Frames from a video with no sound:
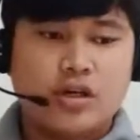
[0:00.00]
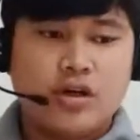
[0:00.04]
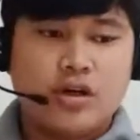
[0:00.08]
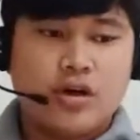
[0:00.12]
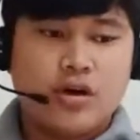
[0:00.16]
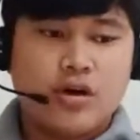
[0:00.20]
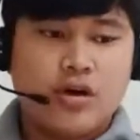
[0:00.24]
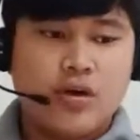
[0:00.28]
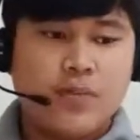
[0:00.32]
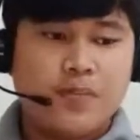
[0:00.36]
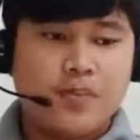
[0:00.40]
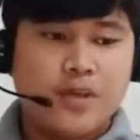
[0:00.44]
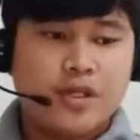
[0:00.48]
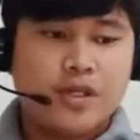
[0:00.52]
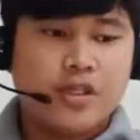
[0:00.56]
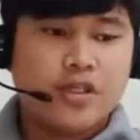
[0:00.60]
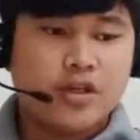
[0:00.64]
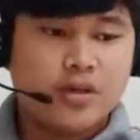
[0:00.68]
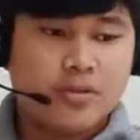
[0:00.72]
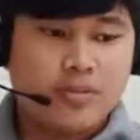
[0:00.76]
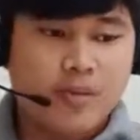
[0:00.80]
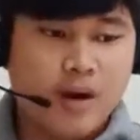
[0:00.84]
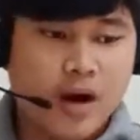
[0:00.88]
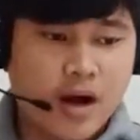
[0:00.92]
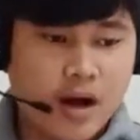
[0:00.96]
Open
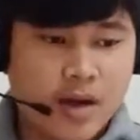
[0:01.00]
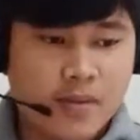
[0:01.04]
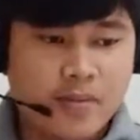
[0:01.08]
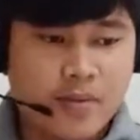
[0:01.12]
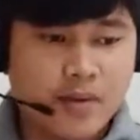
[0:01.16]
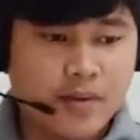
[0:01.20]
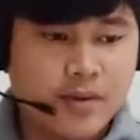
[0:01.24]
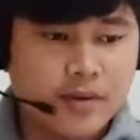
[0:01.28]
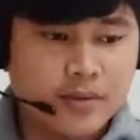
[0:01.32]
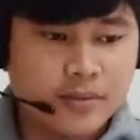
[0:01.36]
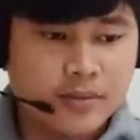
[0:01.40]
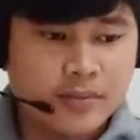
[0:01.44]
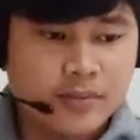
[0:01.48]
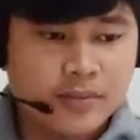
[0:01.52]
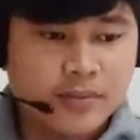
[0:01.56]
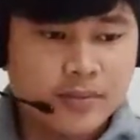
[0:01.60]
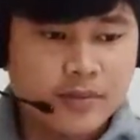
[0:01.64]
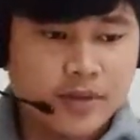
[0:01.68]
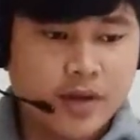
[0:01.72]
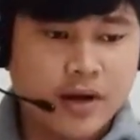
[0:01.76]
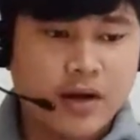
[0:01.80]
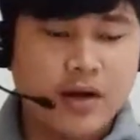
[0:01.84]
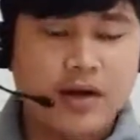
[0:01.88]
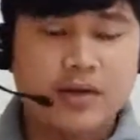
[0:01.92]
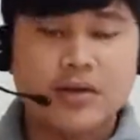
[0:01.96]
your Bible
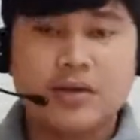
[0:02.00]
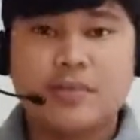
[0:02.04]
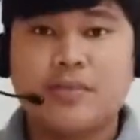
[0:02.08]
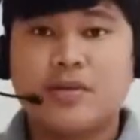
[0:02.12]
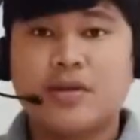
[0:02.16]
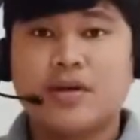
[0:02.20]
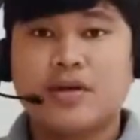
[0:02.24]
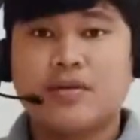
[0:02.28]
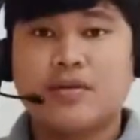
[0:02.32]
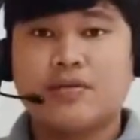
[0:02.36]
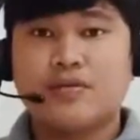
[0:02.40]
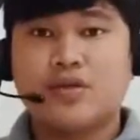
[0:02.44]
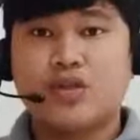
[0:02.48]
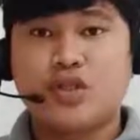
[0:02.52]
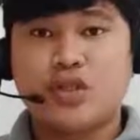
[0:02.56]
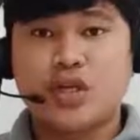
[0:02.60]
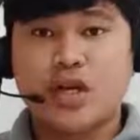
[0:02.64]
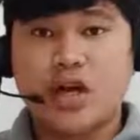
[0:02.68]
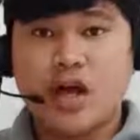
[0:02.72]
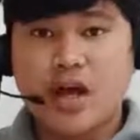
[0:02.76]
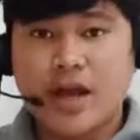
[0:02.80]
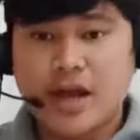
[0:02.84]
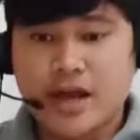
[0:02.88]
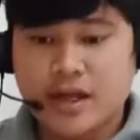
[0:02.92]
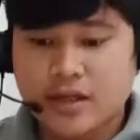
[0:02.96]
on the book of
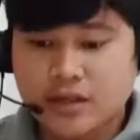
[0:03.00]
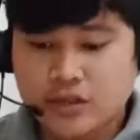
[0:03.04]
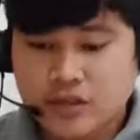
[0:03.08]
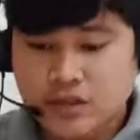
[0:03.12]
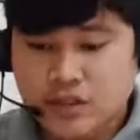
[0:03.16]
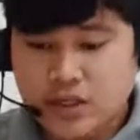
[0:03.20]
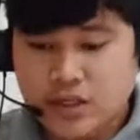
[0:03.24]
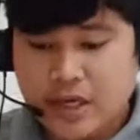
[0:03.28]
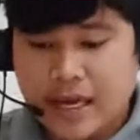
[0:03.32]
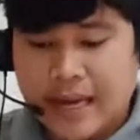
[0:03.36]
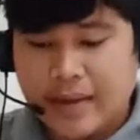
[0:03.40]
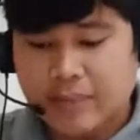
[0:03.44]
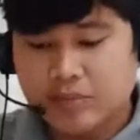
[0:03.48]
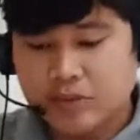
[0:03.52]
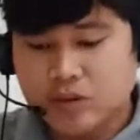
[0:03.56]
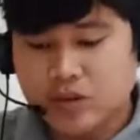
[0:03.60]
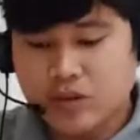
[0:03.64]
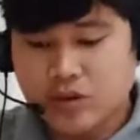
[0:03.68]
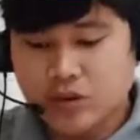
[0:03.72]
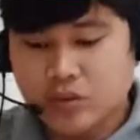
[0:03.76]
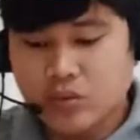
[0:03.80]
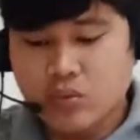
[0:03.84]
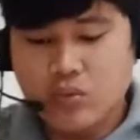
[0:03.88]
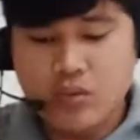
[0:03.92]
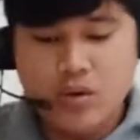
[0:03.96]
John,
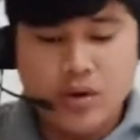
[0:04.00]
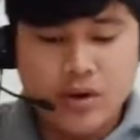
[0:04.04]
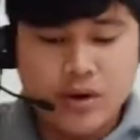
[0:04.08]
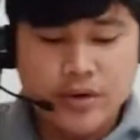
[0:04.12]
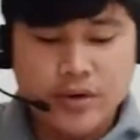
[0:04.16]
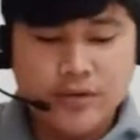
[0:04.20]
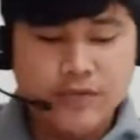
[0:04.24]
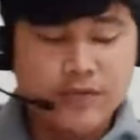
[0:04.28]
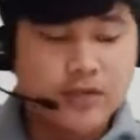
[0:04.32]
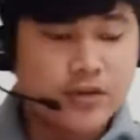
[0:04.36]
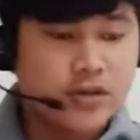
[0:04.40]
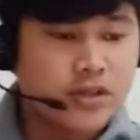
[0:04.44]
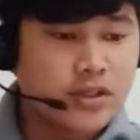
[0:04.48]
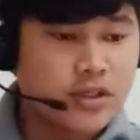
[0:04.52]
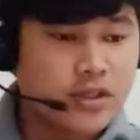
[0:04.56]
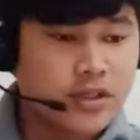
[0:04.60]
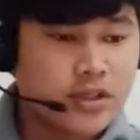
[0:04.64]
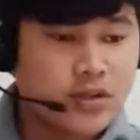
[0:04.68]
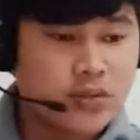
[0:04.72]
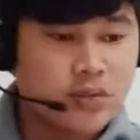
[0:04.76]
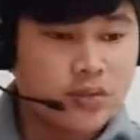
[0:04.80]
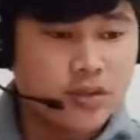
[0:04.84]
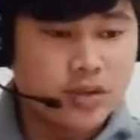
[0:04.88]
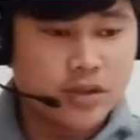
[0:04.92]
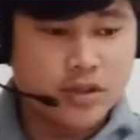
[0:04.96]
chapter 1,
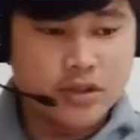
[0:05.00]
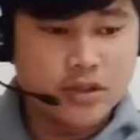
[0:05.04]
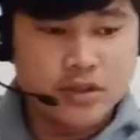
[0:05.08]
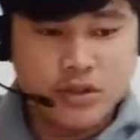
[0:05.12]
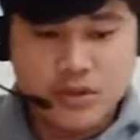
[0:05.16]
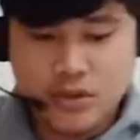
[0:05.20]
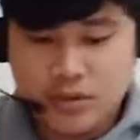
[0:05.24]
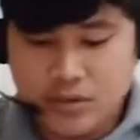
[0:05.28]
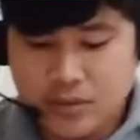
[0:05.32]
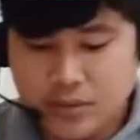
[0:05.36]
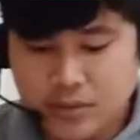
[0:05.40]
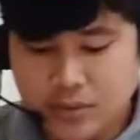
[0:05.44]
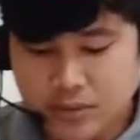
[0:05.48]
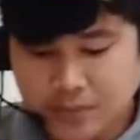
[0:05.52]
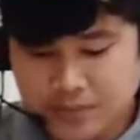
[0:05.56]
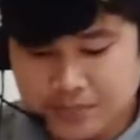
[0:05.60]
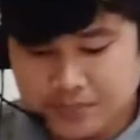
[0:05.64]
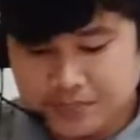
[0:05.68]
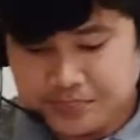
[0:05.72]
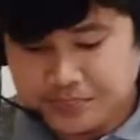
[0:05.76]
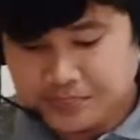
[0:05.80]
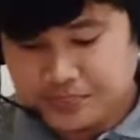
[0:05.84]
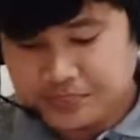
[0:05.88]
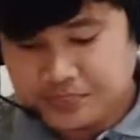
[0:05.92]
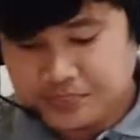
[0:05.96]
verses 1 to 2.
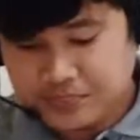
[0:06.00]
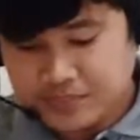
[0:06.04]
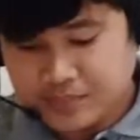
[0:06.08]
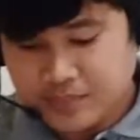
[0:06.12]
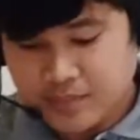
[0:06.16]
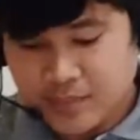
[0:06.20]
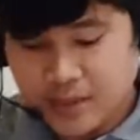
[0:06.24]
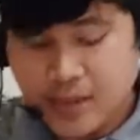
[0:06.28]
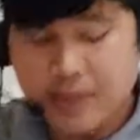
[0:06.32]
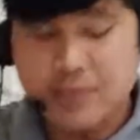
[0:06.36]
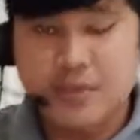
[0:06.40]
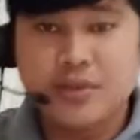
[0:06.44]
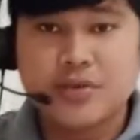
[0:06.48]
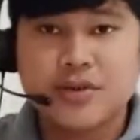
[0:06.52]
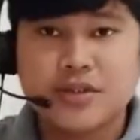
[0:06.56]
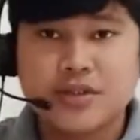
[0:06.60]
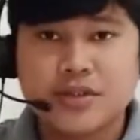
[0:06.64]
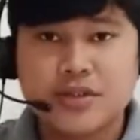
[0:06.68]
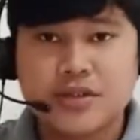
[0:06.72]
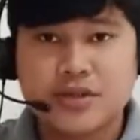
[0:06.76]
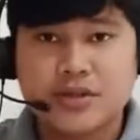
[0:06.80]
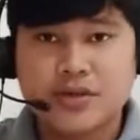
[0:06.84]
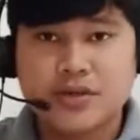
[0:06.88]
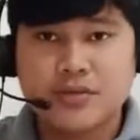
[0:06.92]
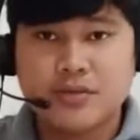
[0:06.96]
Let me read
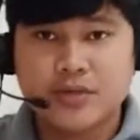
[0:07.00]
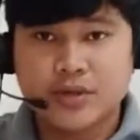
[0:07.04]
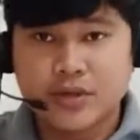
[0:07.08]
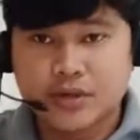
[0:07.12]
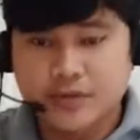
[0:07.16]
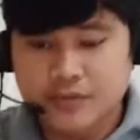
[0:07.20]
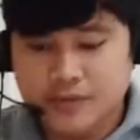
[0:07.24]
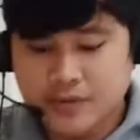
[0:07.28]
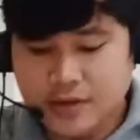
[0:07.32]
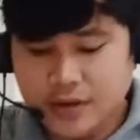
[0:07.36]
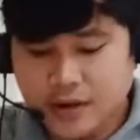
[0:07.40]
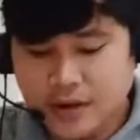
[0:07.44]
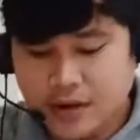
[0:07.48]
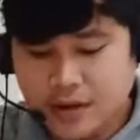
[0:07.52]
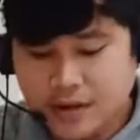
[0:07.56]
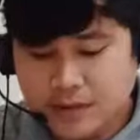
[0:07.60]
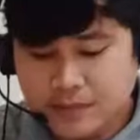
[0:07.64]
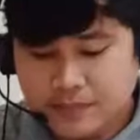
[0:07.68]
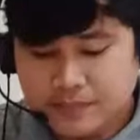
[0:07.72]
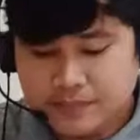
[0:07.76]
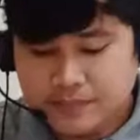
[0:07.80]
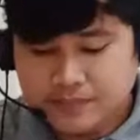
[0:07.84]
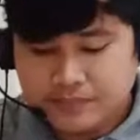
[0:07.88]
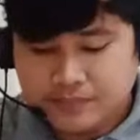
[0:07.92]
to you the Word of God.